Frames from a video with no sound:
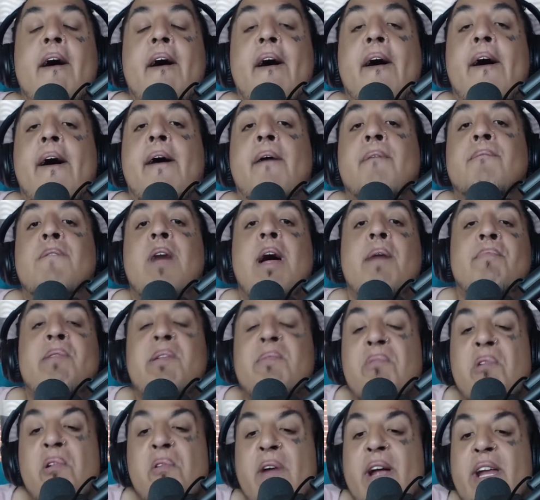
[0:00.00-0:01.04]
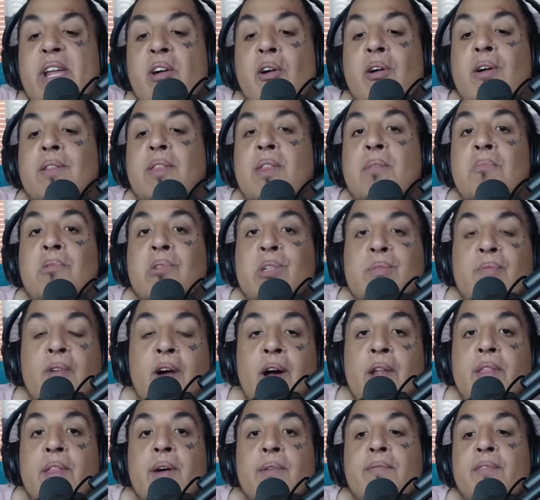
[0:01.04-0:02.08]
um, and people already aren't the most
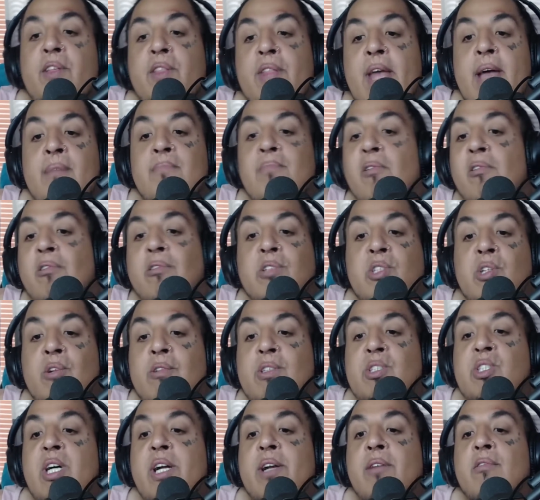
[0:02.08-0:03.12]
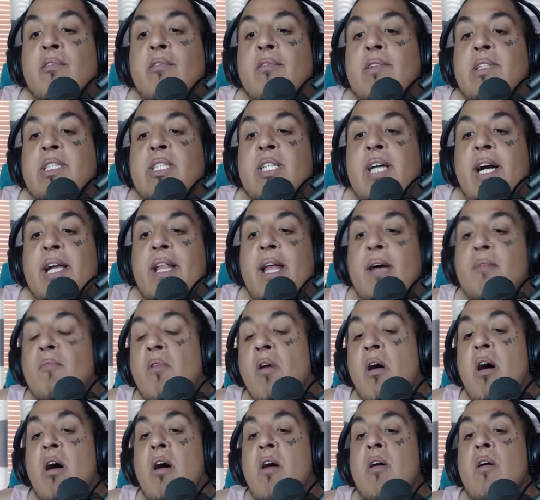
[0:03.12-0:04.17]
fond of the name Boruto in general. It's kind of like,
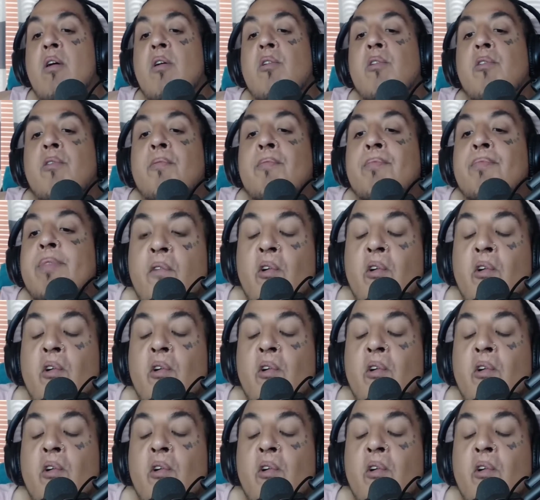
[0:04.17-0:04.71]
whoa!